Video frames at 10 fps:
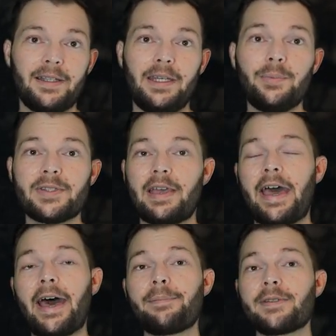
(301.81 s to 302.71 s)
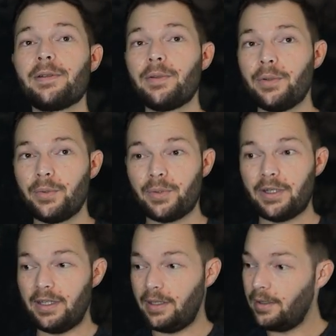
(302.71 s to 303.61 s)
He was
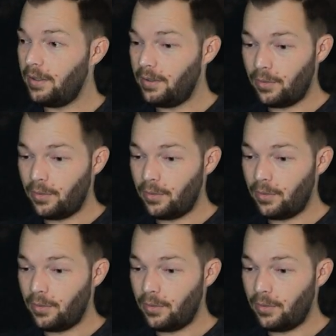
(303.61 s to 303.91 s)
absolutely